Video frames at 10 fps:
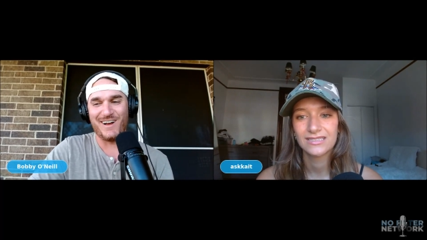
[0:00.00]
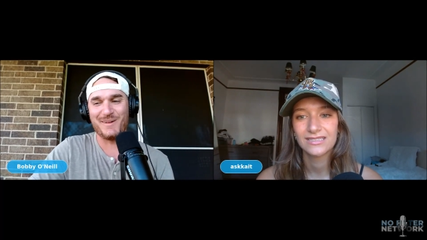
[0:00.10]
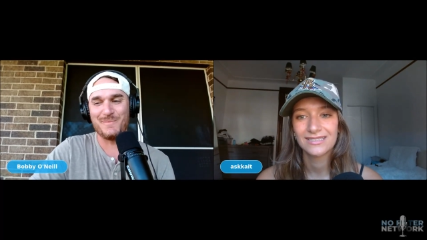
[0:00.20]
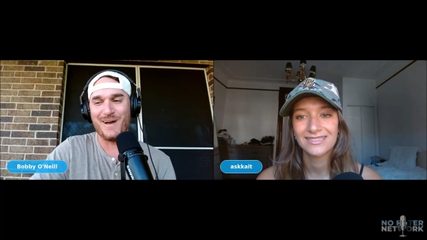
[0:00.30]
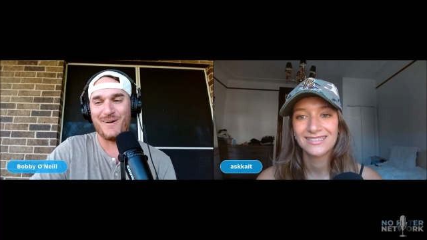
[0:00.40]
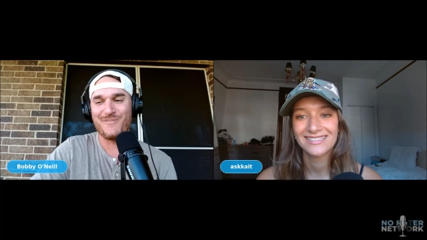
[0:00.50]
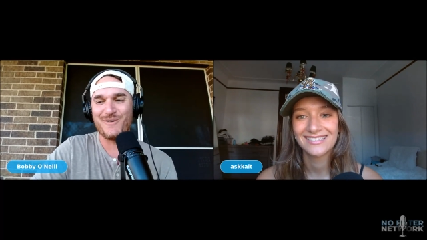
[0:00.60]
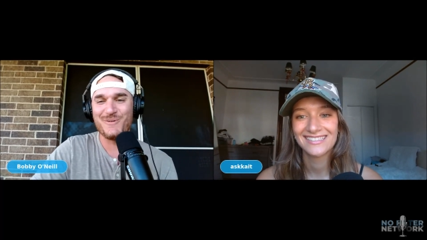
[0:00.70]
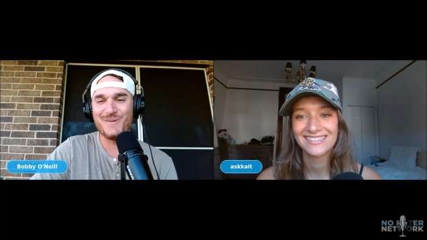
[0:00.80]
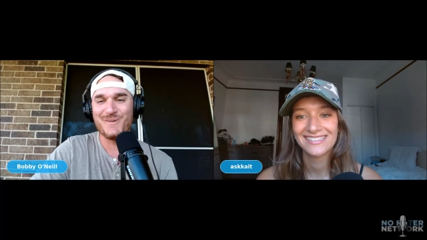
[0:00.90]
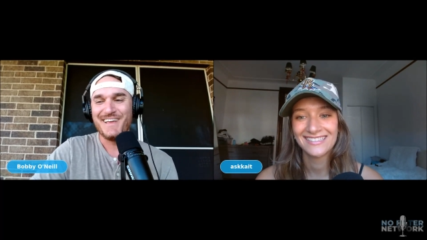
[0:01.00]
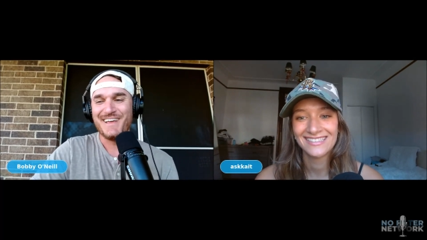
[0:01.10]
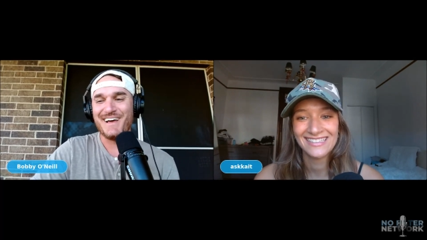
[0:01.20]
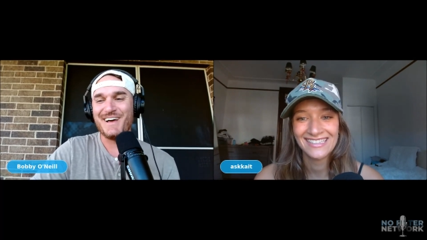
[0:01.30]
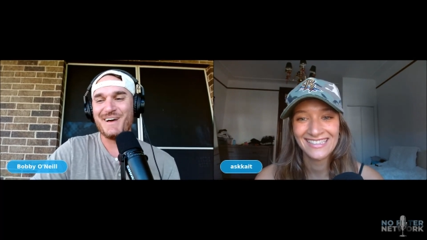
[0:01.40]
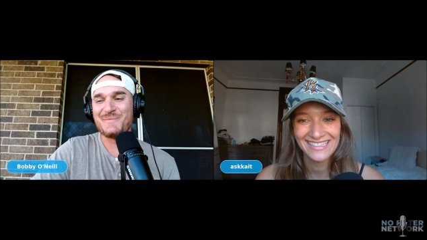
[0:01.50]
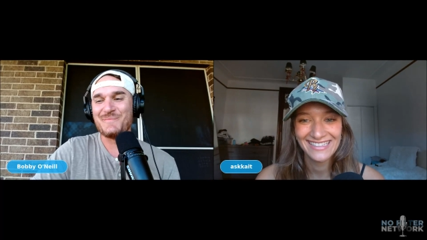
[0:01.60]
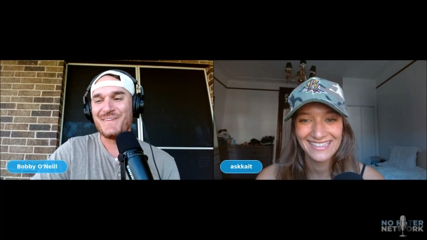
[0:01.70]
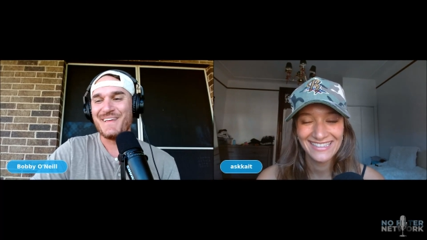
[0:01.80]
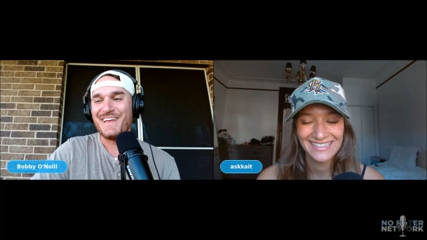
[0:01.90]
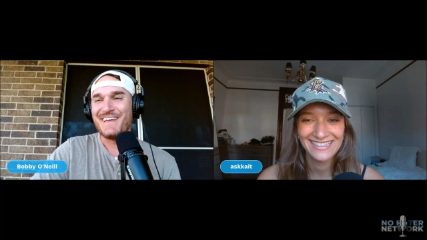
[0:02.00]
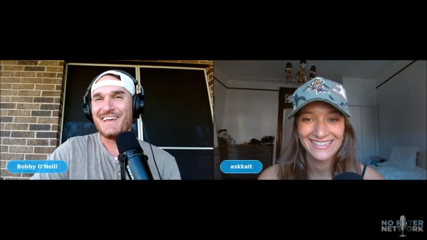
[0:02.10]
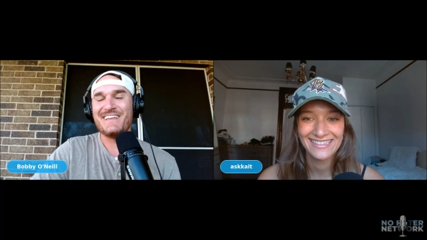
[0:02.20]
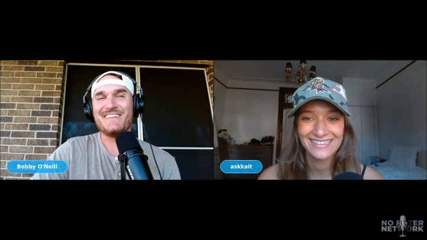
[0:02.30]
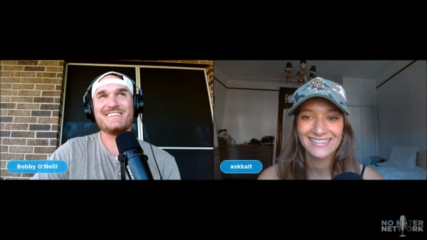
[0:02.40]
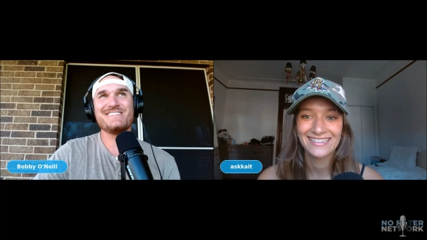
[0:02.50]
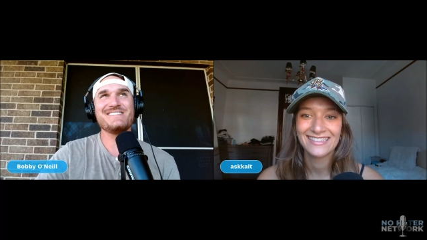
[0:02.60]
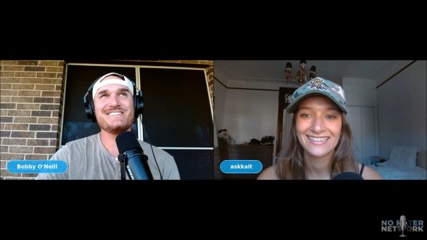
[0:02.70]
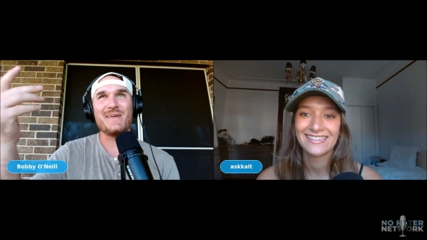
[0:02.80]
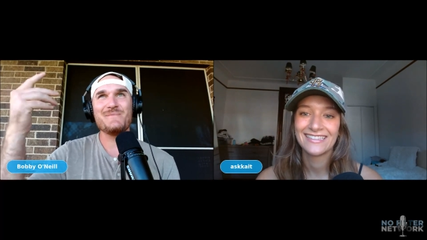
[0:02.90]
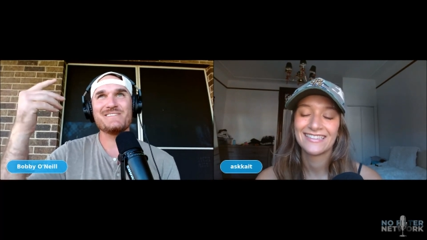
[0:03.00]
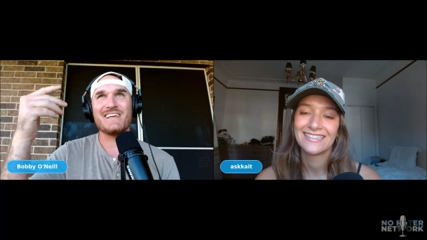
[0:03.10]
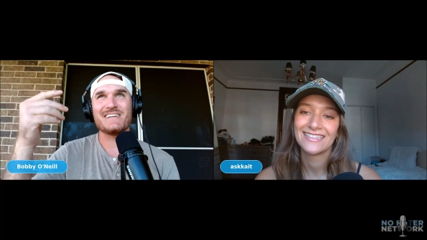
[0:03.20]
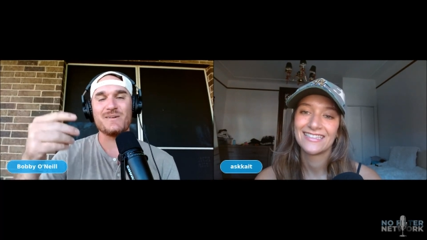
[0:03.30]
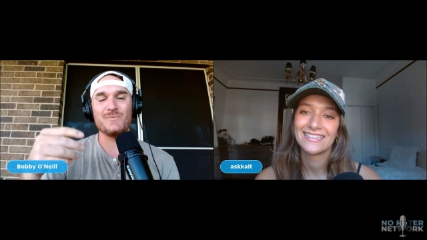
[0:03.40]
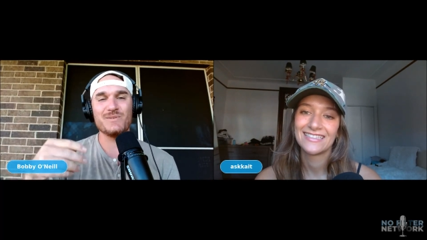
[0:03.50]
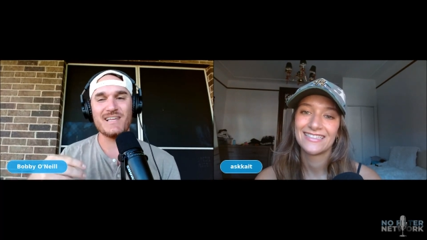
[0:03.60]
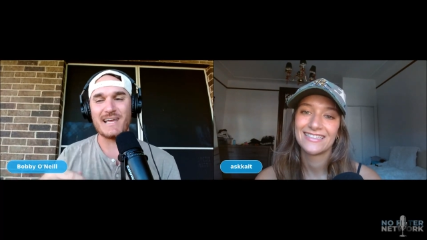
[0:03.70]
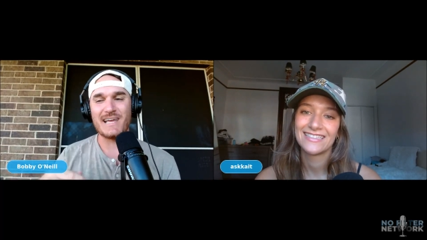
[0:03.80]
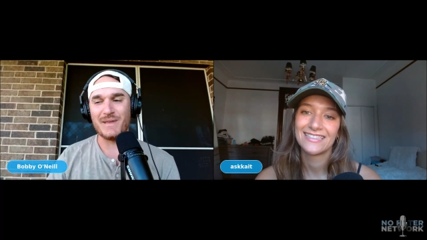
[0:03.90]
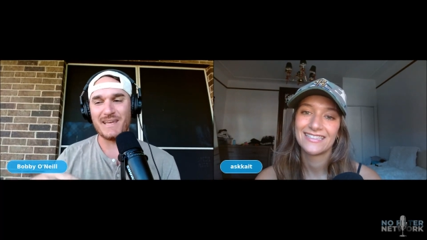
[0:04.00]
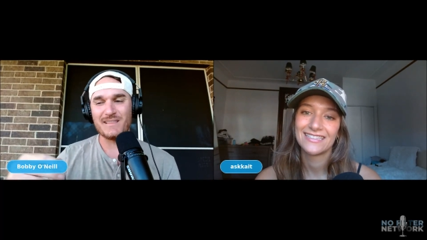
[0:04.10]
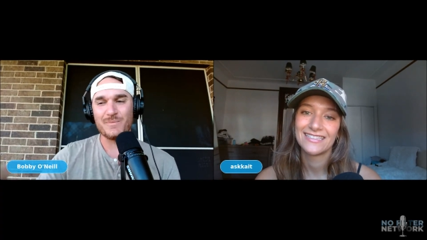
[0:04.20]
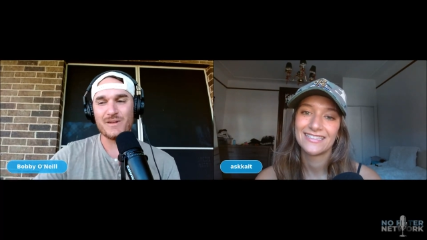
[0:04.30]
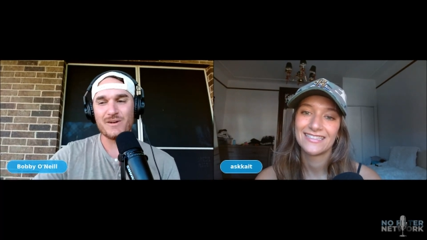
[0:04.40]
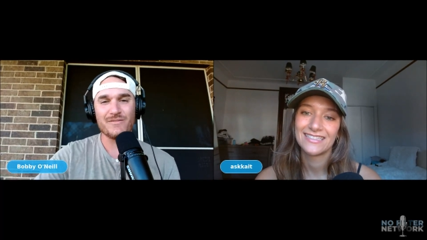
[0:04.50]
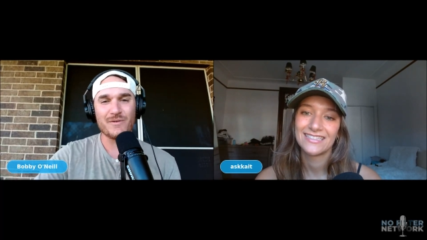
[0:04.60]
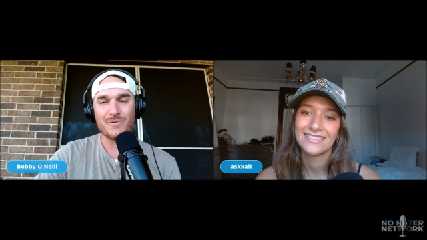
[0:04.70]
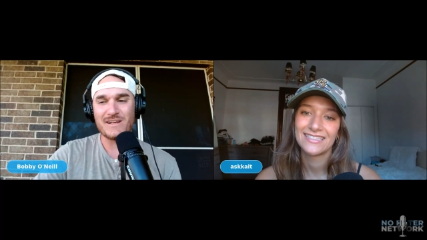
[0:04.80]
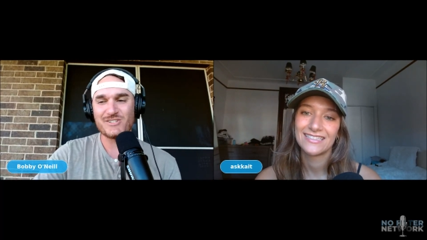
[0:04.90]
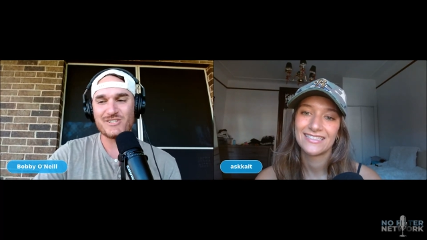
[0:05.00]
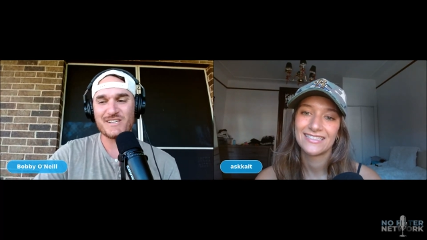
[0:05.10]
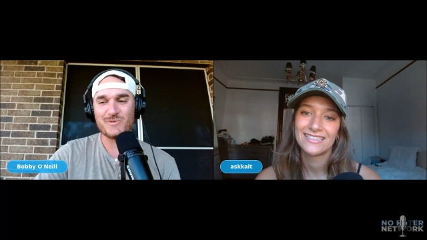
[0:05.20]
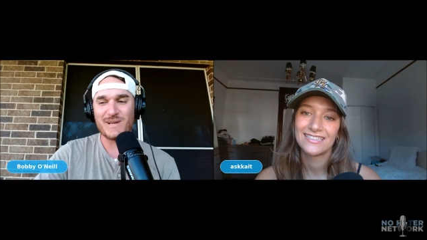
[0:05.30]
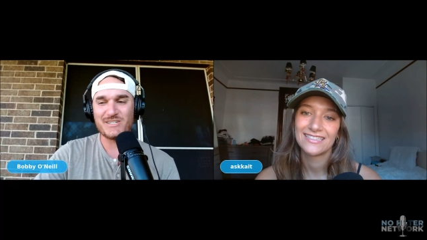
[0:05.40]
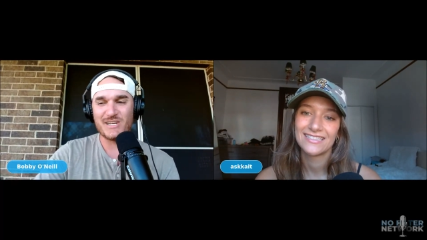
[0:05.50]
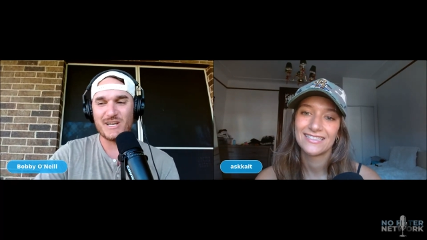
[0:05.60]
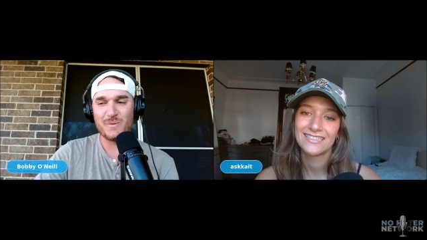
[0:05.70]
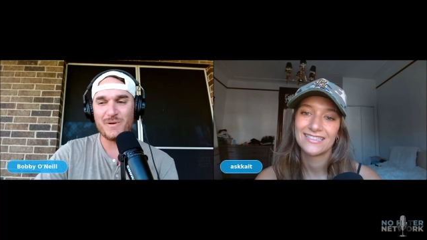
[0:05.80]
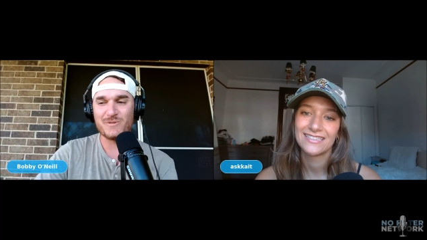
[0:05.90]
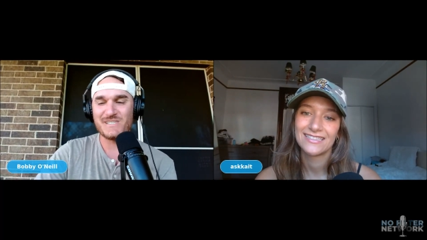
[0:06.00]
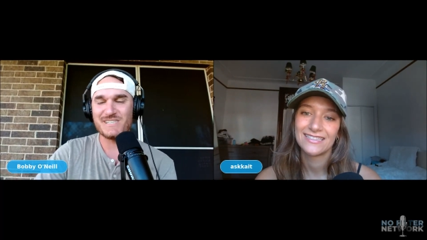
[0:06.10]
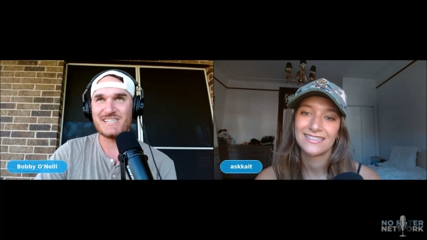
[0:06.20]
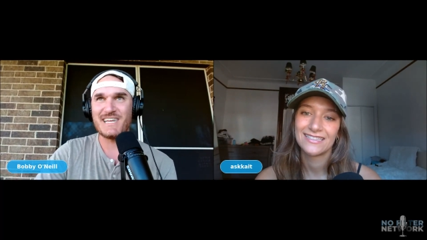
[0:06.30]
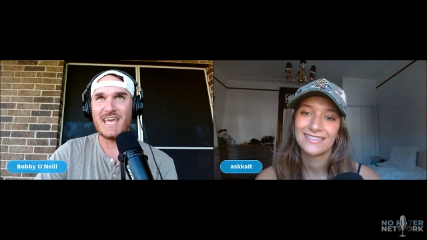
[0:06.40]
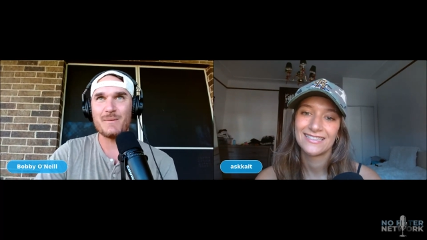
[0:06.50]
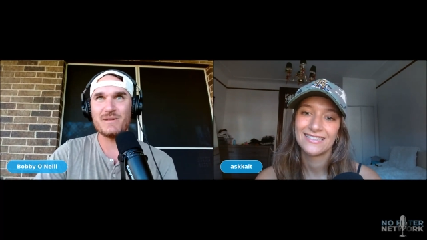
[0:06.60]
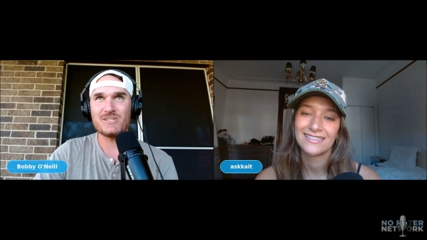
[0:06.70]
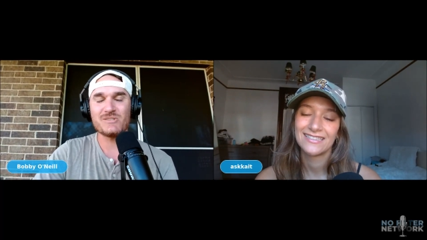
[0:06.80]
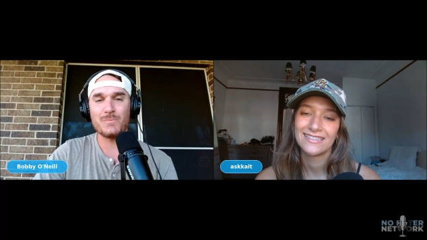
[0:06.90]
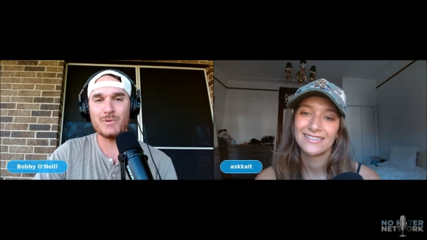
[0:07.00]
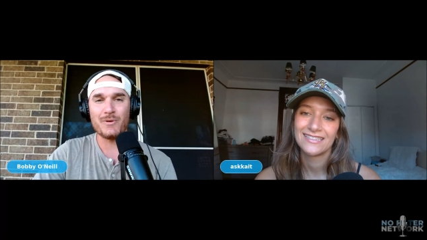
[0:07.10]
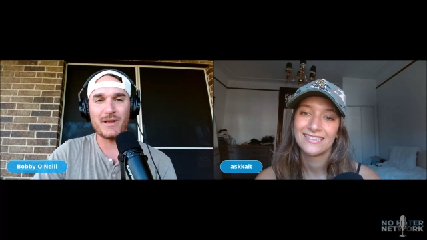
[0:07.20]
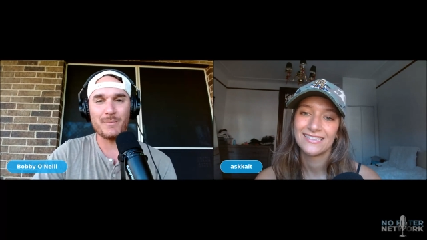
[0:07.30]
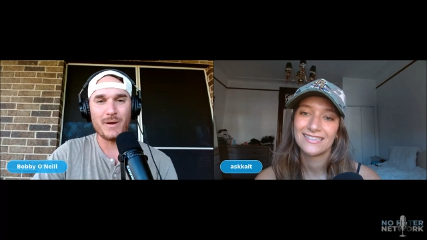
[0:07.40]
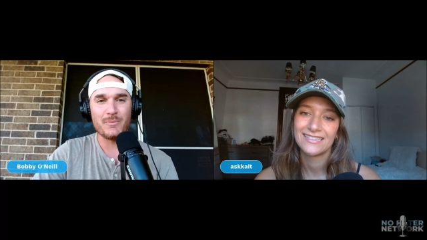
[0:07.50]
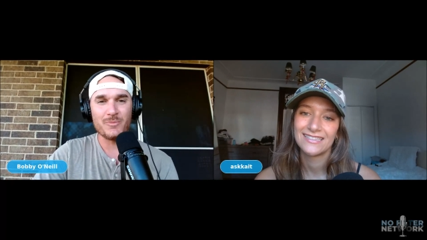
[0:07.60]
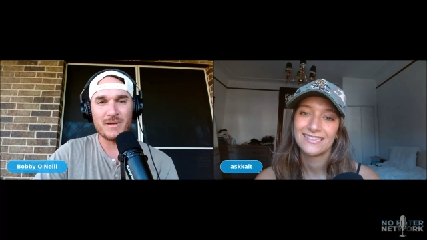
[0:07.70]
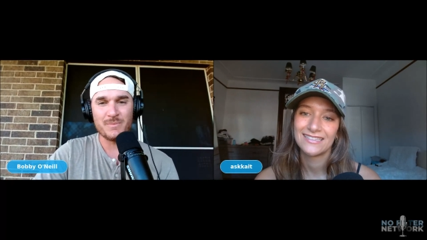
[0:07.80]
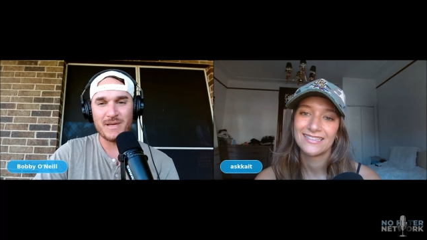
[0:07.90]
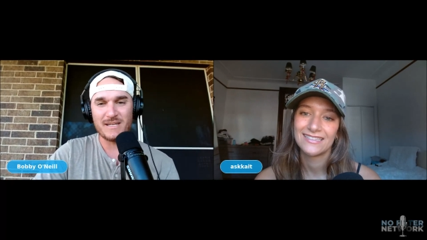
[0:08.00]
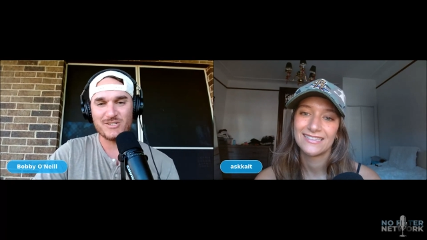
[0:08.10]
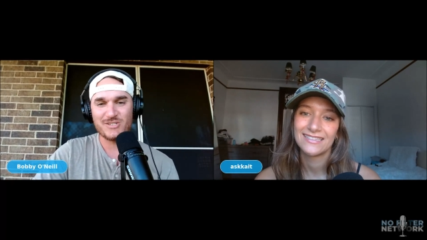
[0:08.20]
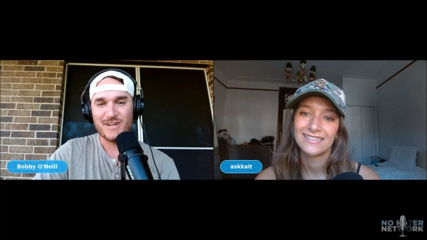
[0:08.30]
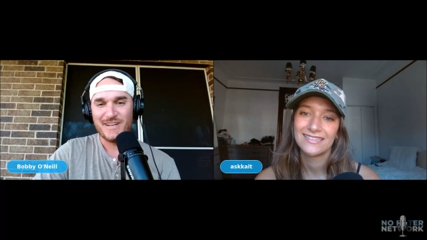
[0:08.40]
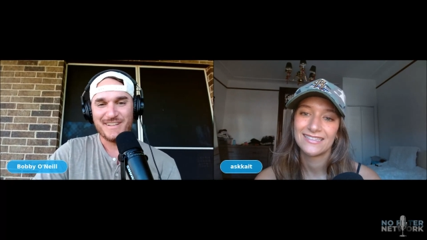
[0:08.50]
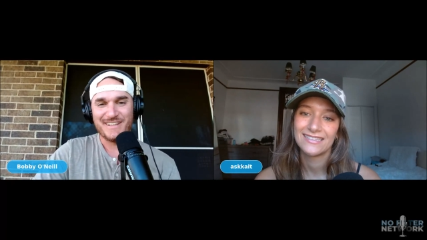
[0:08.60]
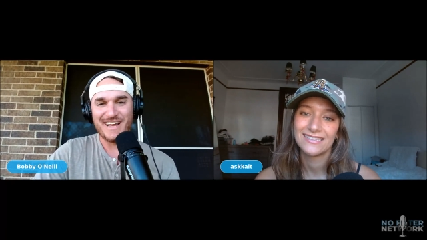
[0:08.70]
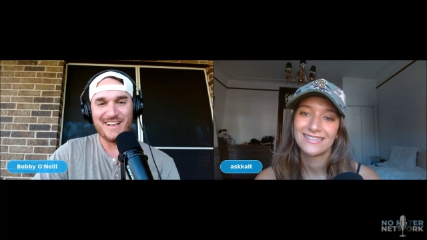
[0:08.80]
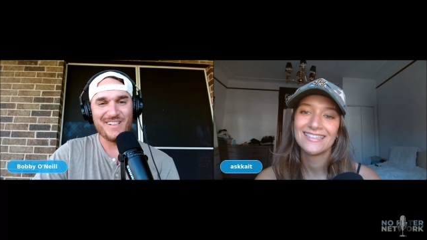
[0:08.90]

Speaker 1: talking about food. Um, that's the same as like someone like being in the middle of a pressure situation in a postseason game and just blowing a bubble mid pitch. I